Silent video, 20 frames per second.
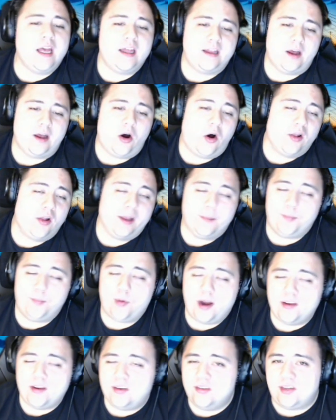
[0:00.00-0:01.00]
all in
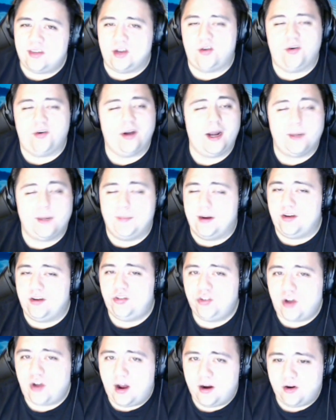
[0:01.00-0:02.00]
prices that are not a big
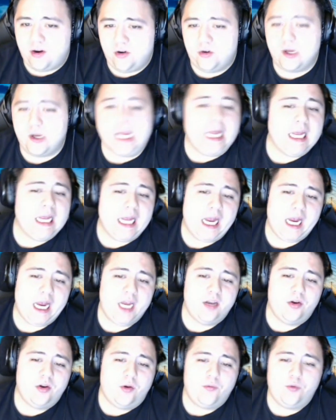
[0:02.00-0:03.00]
shocker
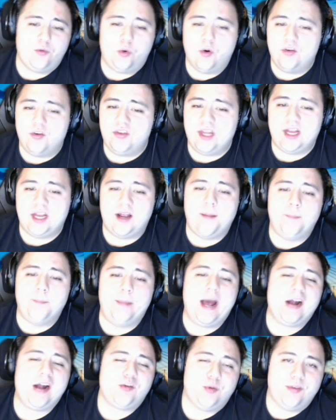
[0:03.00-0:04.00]
and of course they come
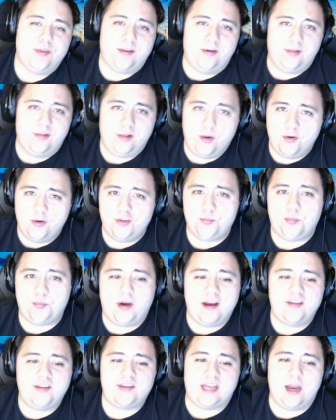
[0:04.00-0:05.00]
back with their lowest
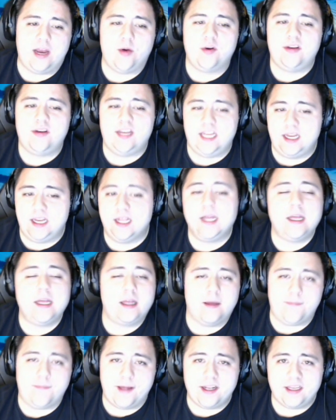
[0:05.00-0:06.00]
price guarantee
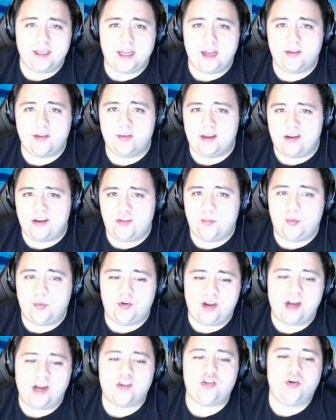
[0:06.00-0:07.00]
event cancellation
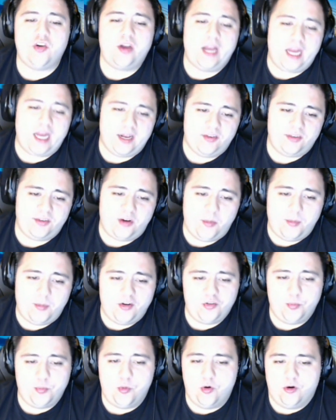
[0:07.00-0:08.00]
protection and so
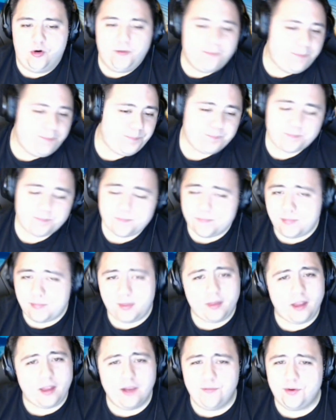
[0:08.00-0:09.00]
much more
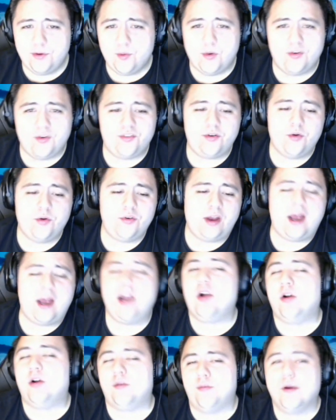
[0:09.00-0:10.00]
if you are so
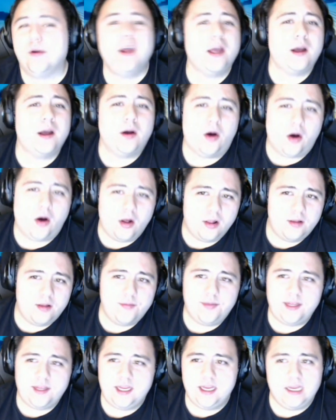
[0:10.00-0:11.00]
tired of all
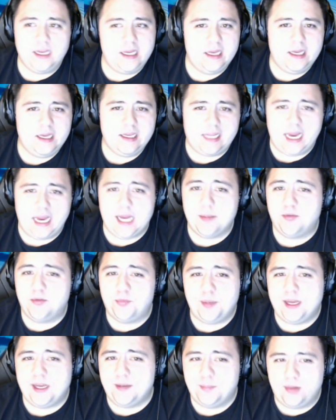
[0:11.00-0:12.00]
of the
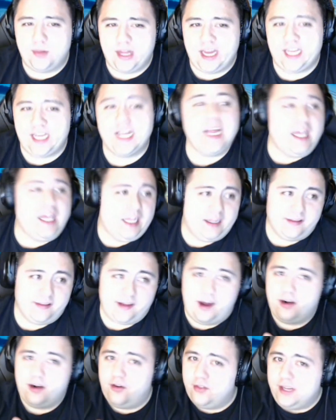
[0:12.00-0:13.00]
games being played,
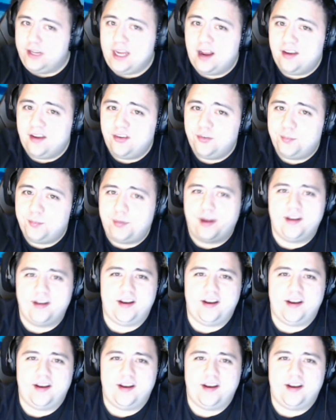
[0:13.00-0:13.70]
not on the ice, but